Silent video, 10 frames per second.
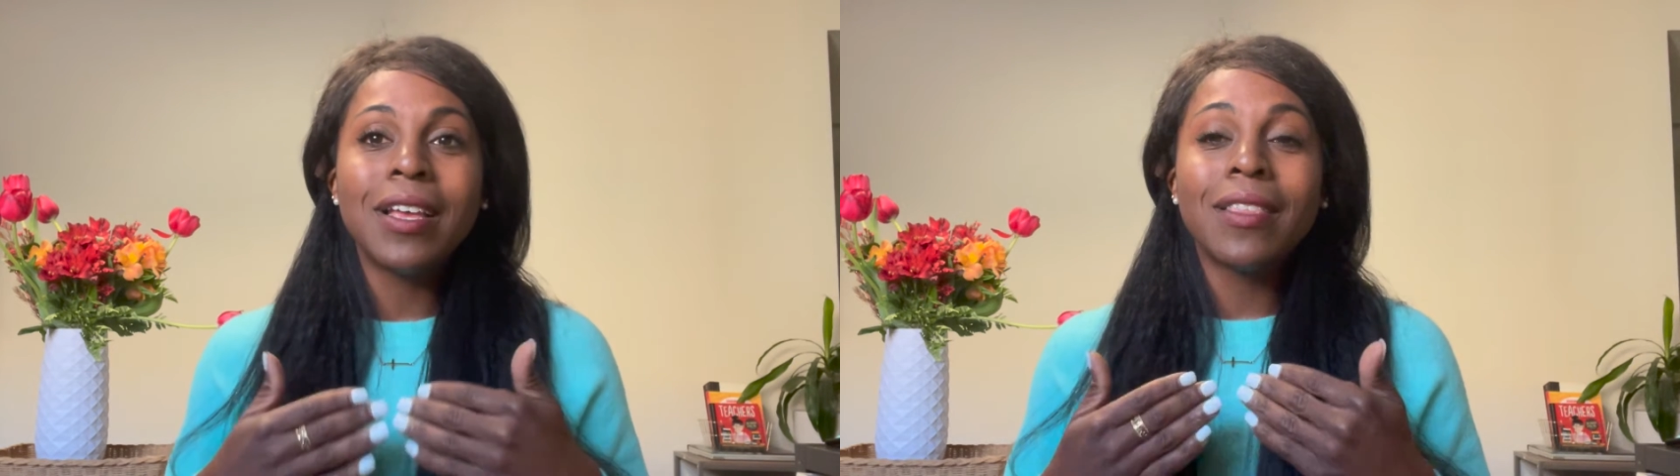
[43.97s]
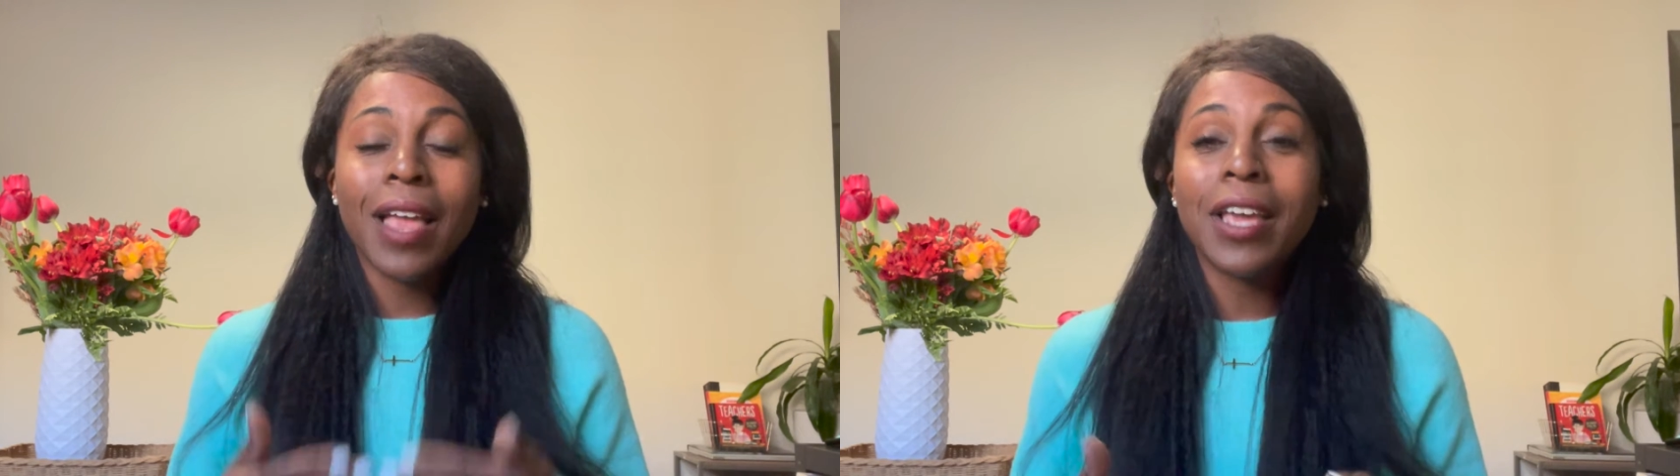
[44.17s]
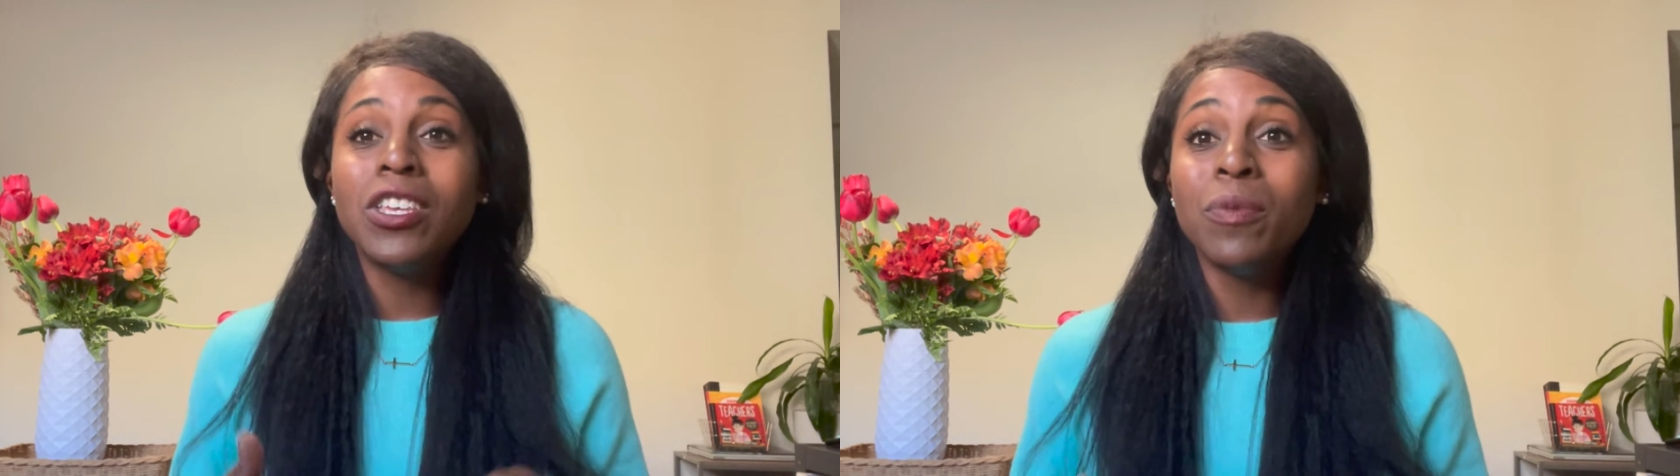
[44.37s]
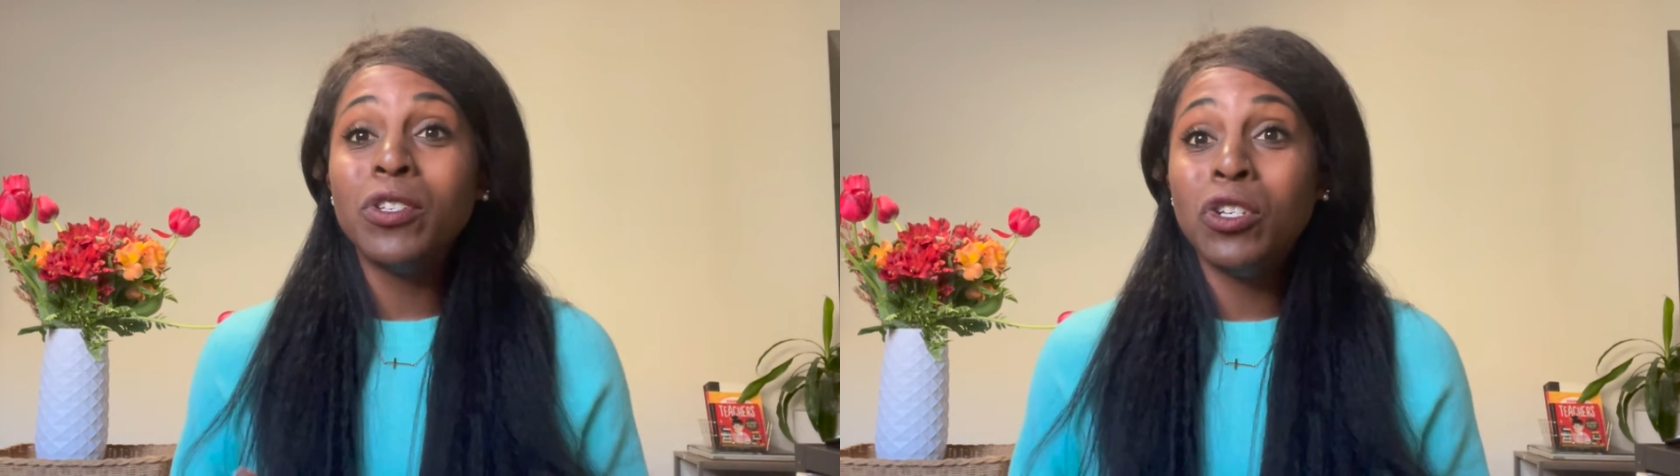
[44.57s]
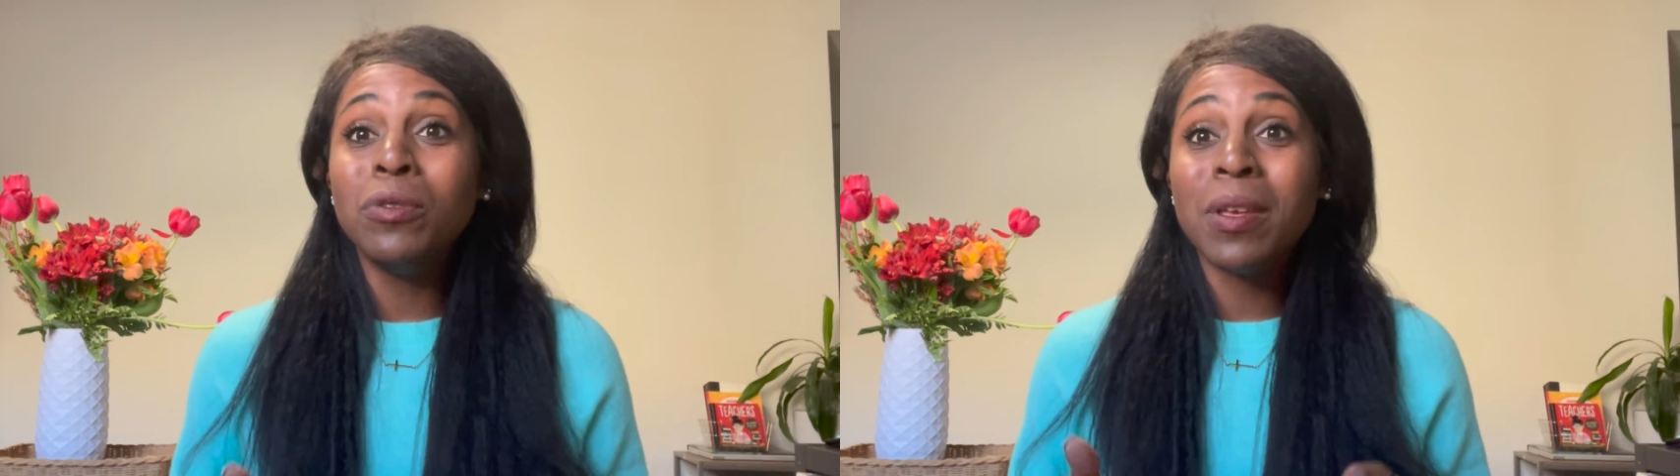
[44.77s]
like you would
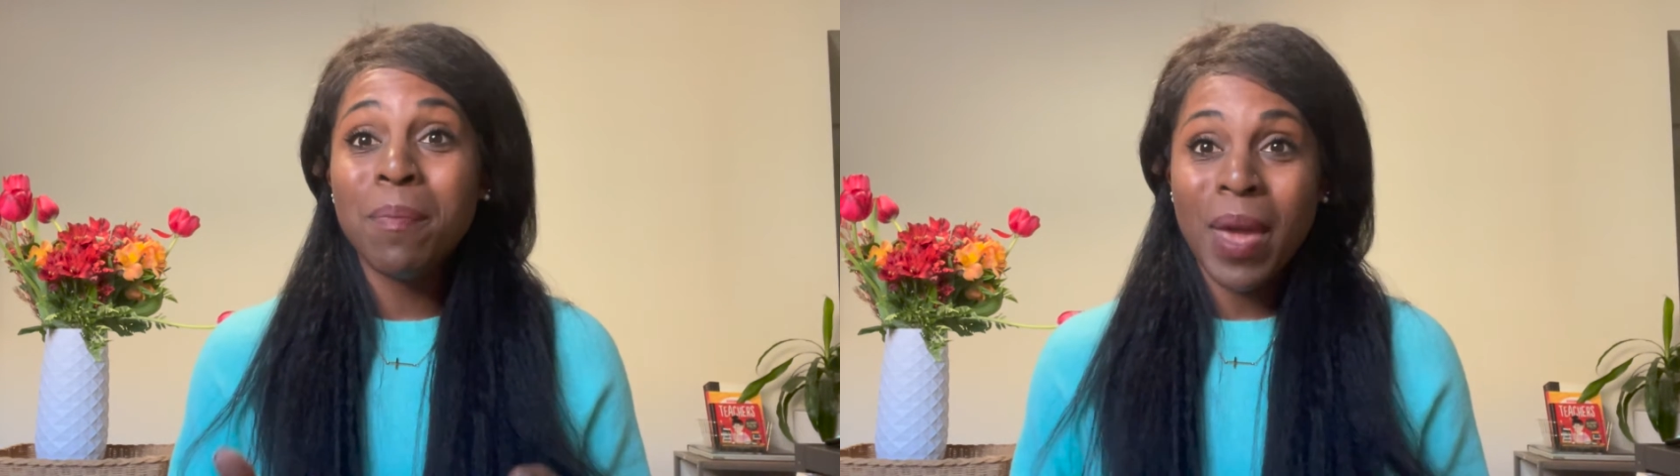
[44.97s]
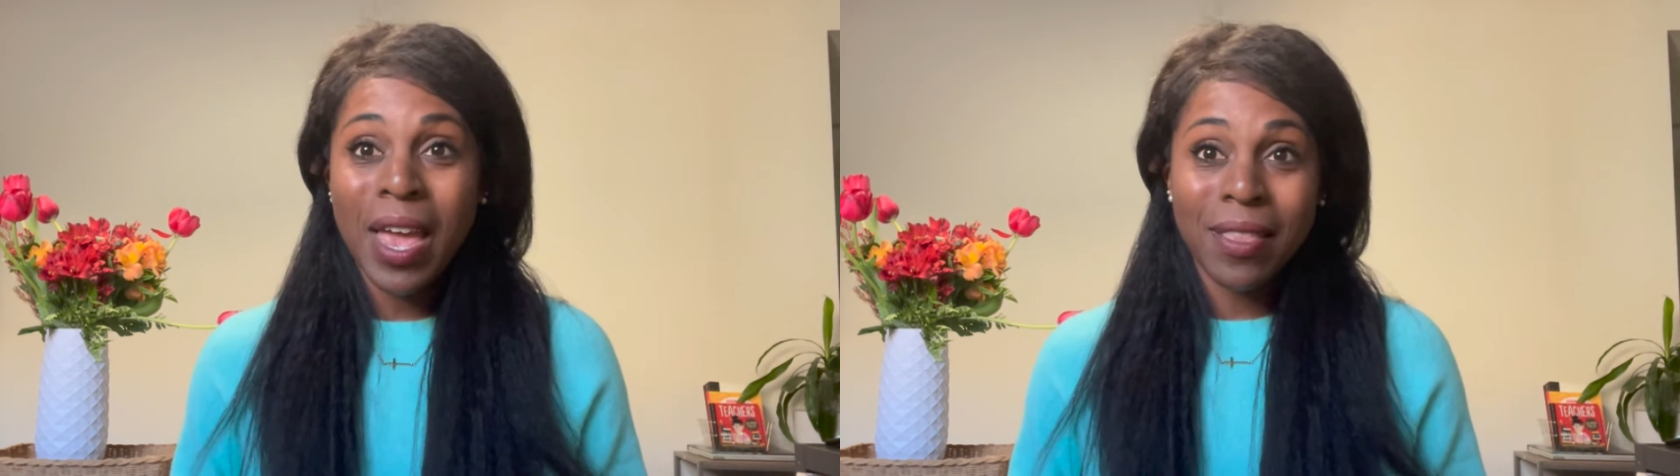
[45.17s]
choose a man,